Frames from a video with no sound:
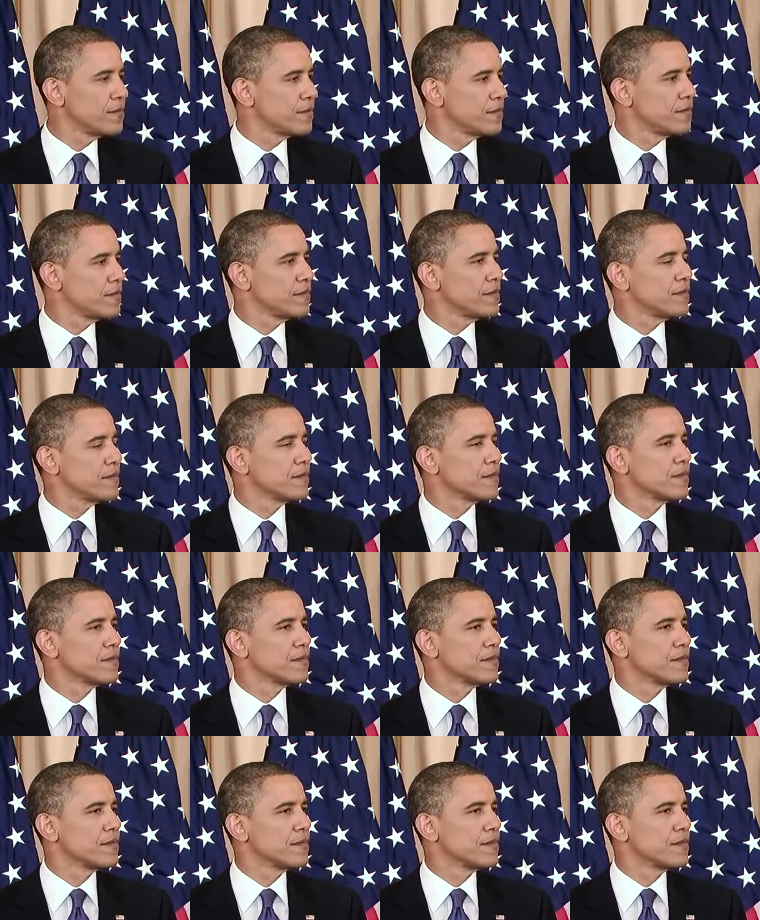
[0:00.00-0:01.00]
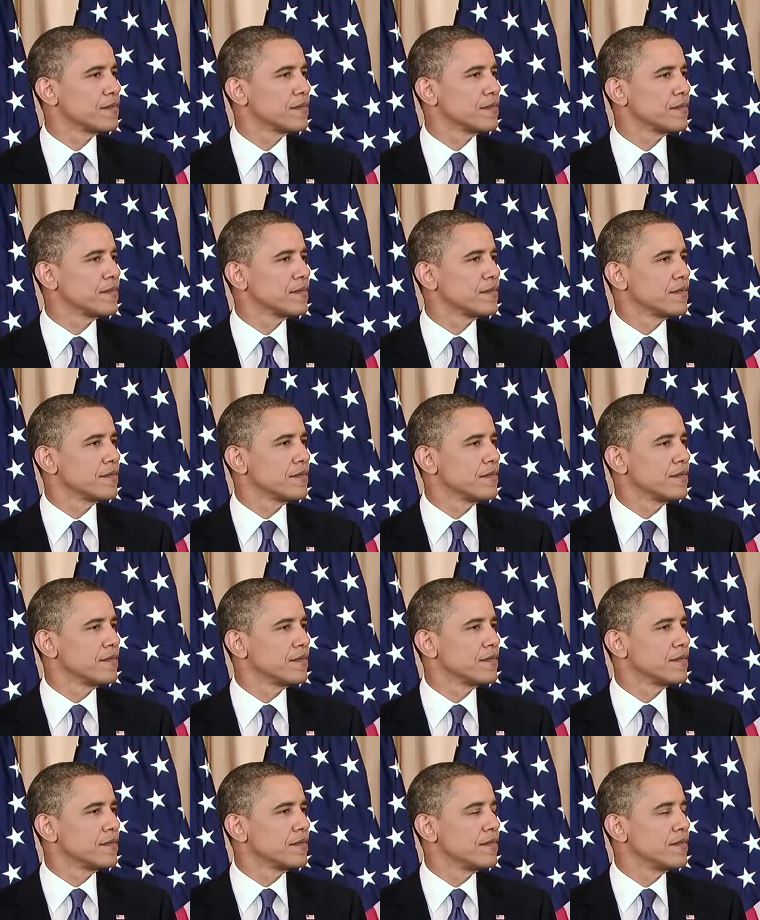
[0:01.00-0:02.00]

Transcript: No one is speaking in this clip.